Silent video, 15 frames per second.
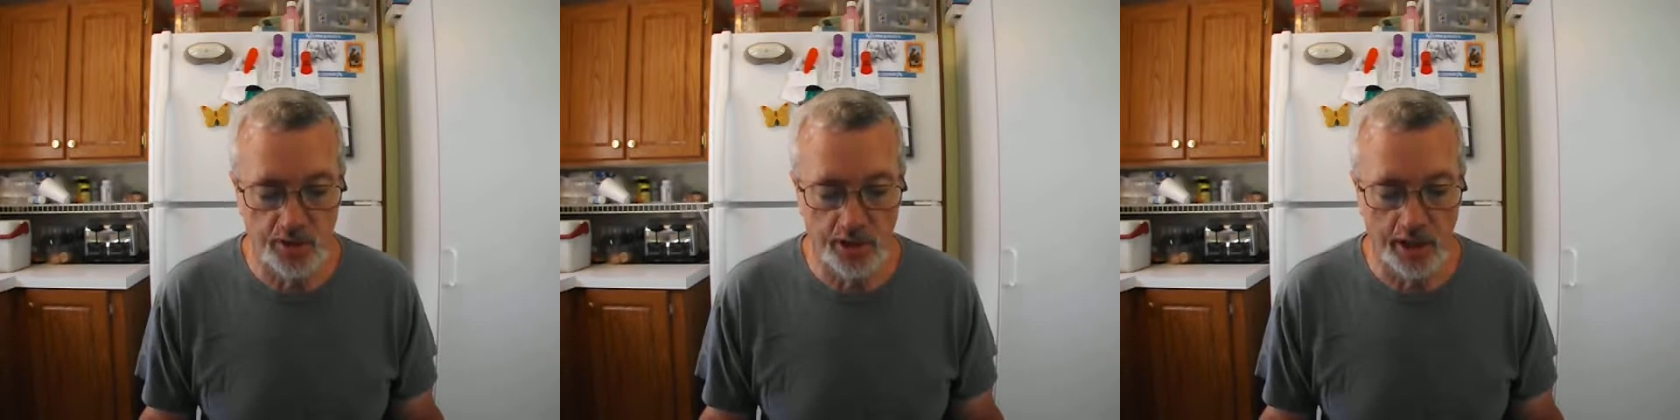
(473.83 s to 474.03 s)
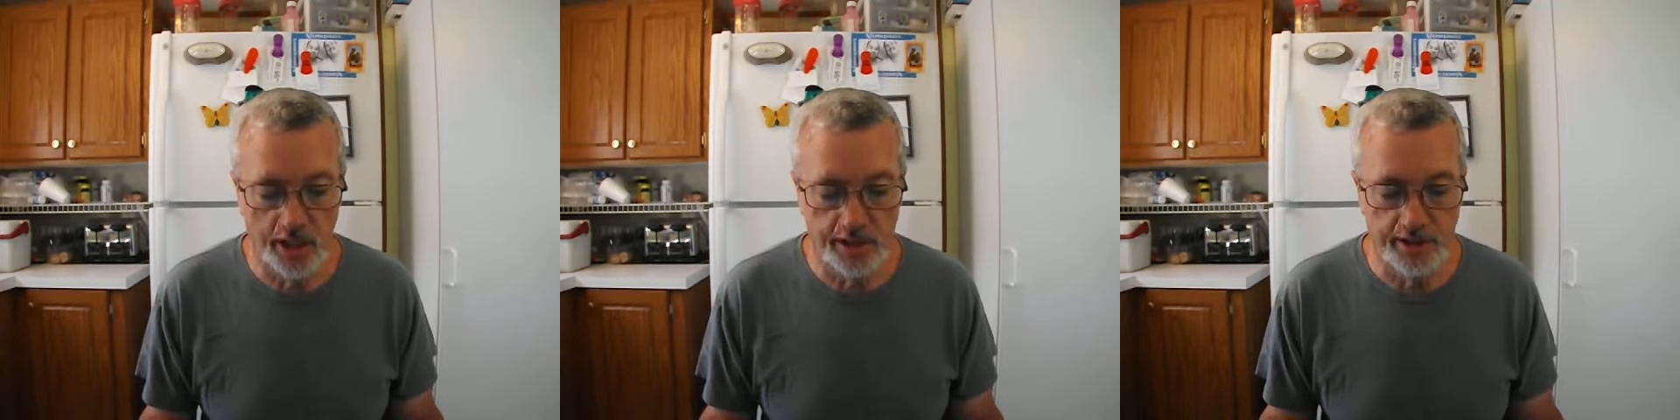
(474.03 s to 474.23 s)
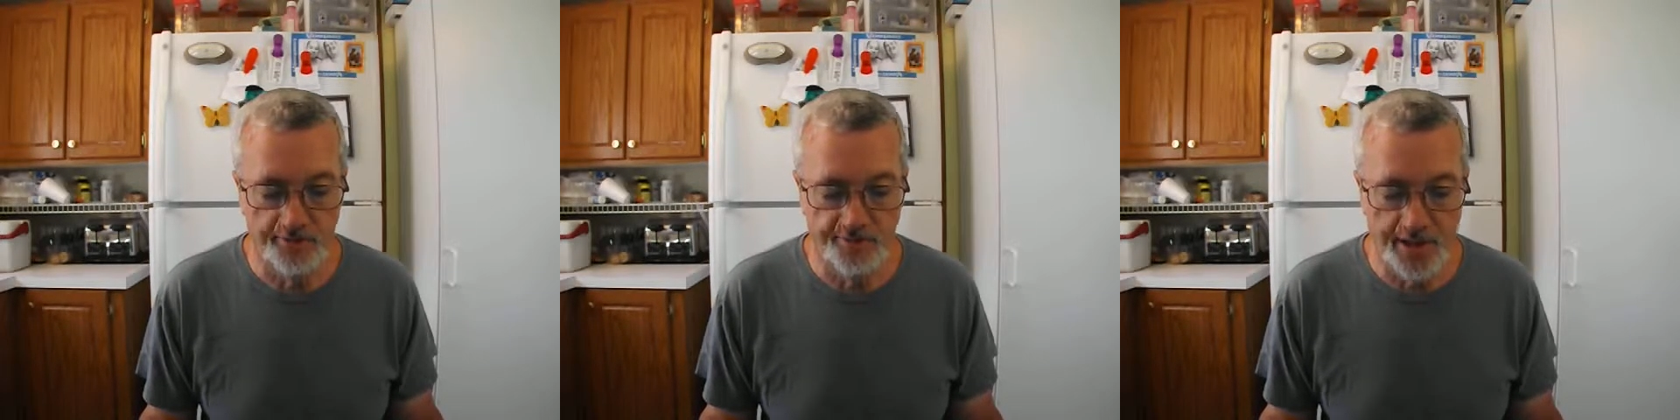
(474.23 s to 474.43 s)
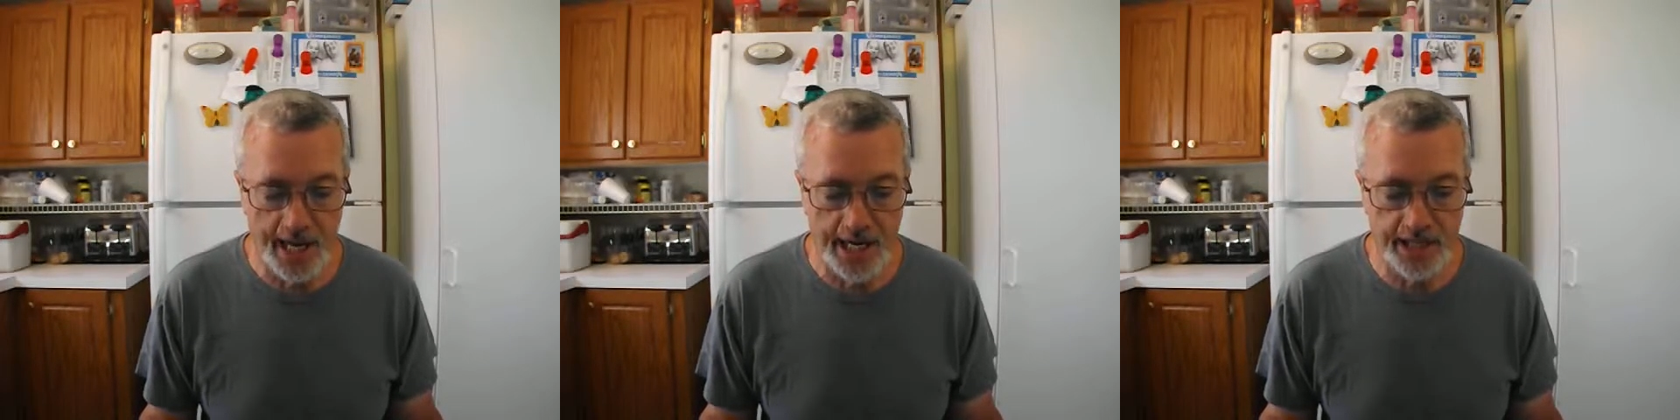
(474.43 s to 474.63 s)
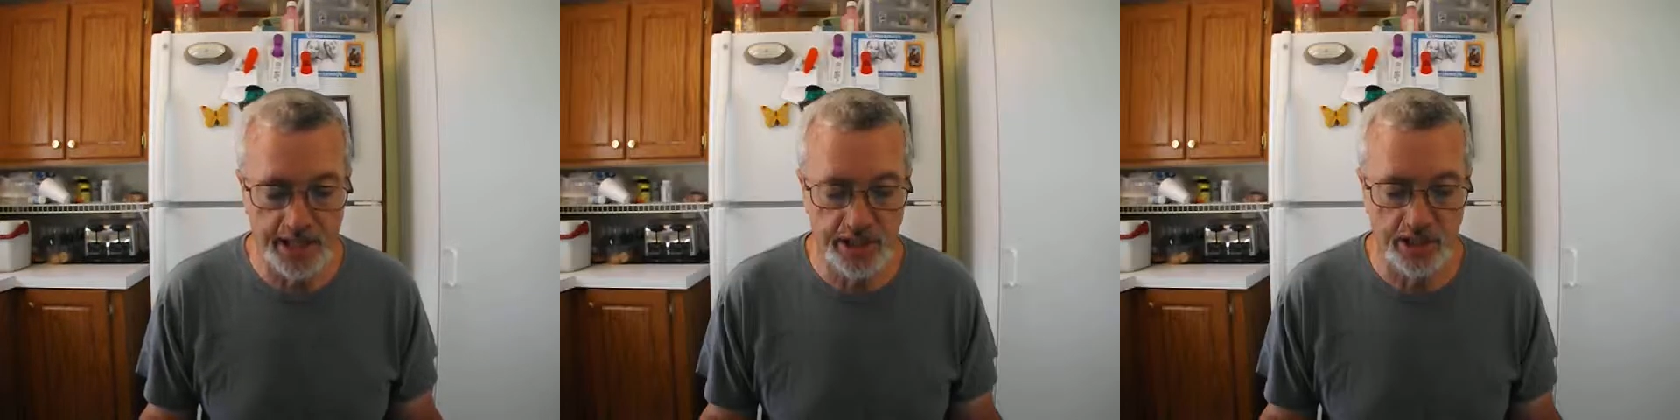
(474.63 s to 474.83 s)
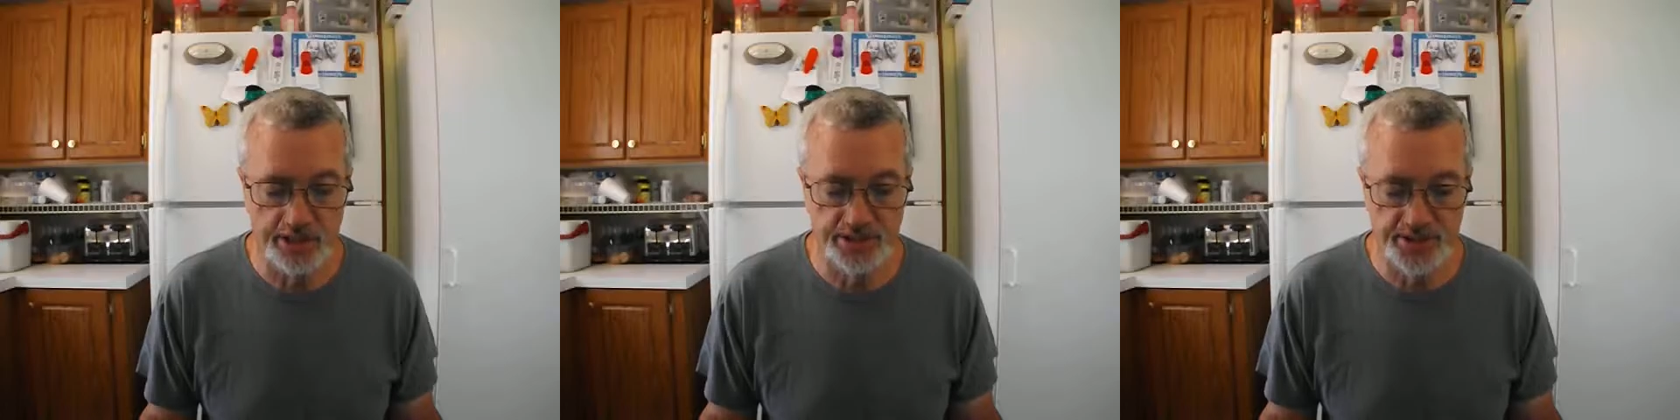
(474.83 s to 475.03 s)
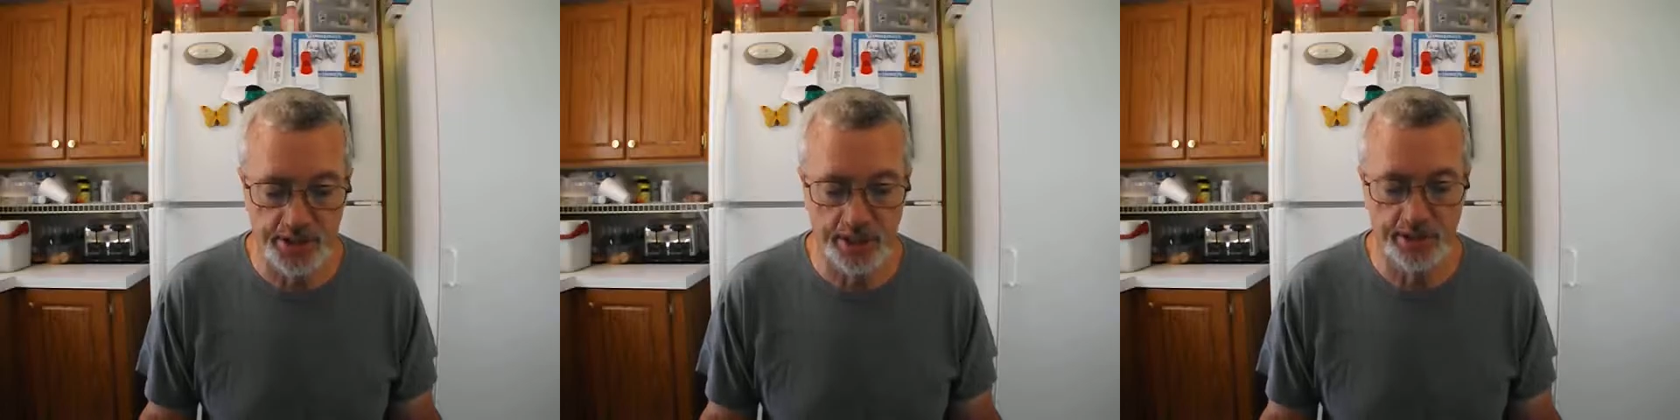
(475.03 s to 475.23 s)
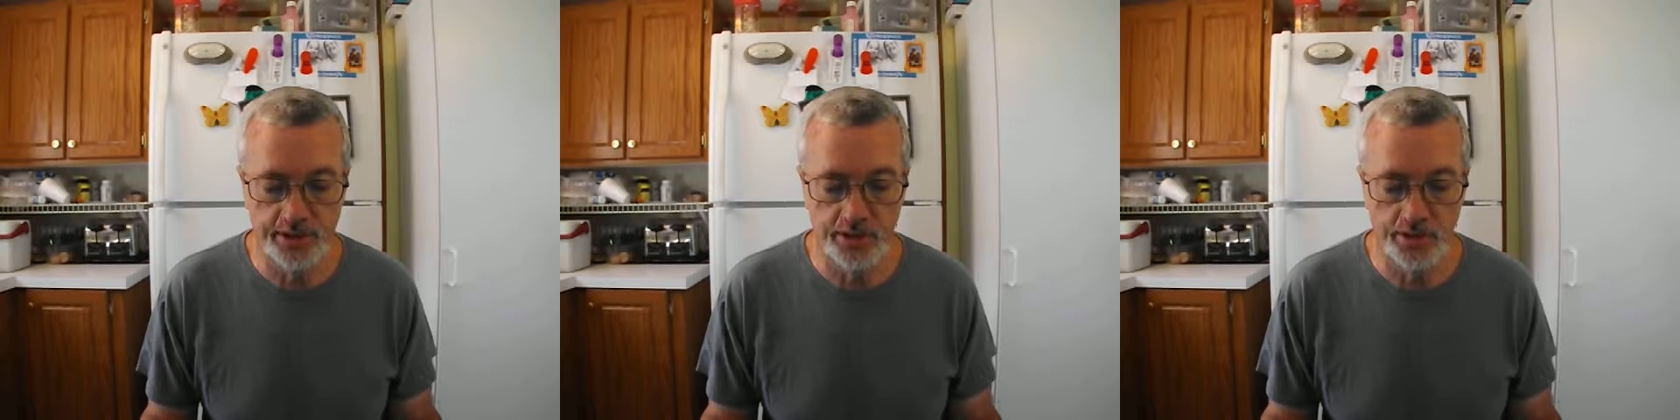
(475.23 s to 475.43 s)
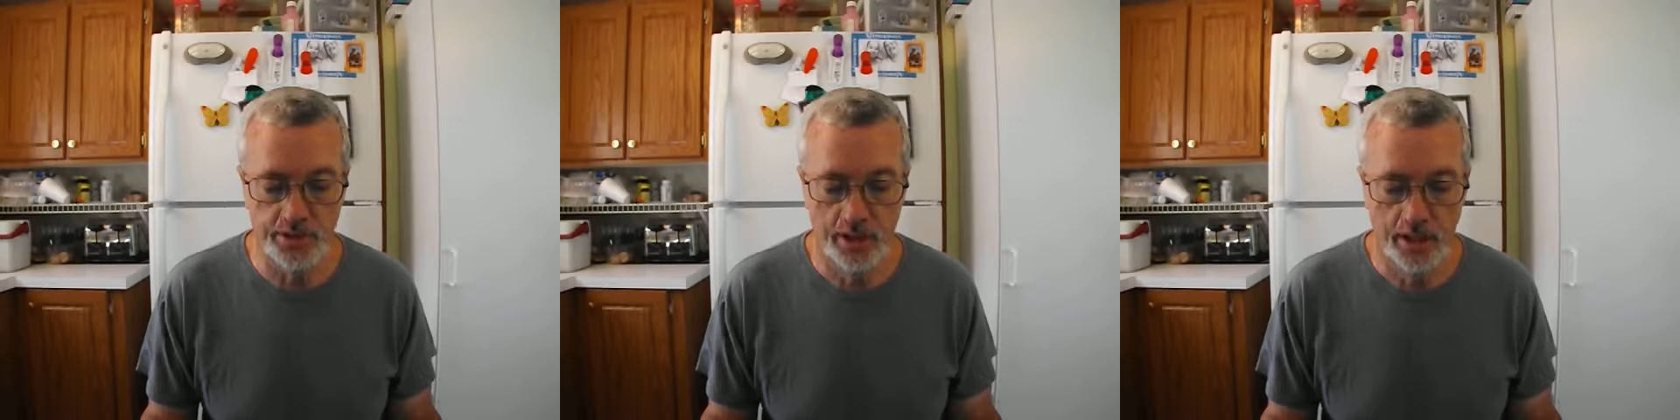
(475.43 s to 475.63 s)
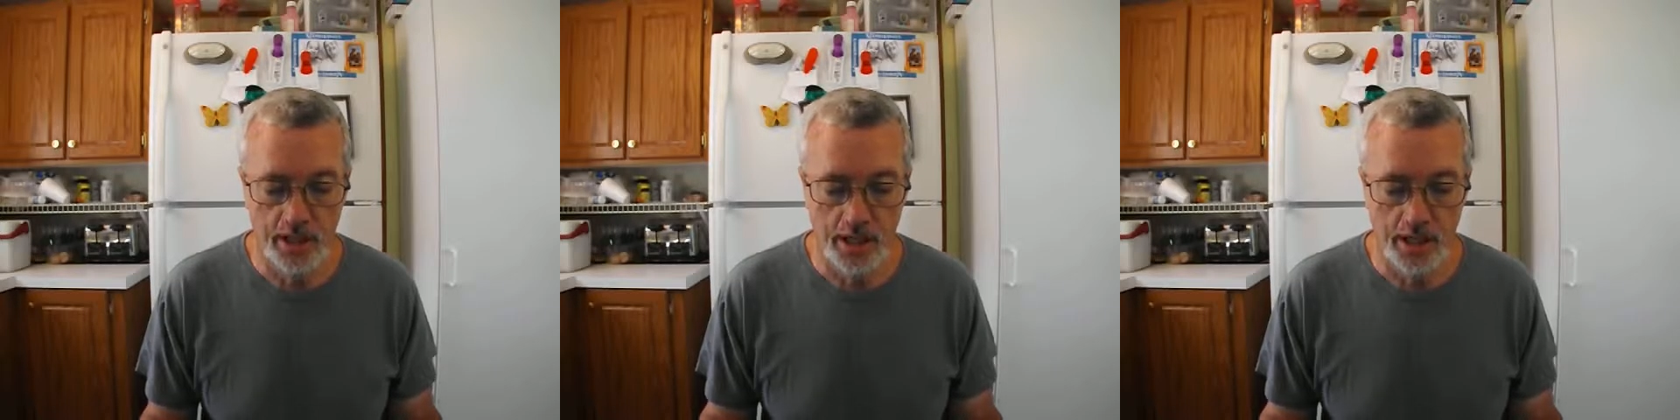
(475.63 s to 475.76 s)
the dividing asunder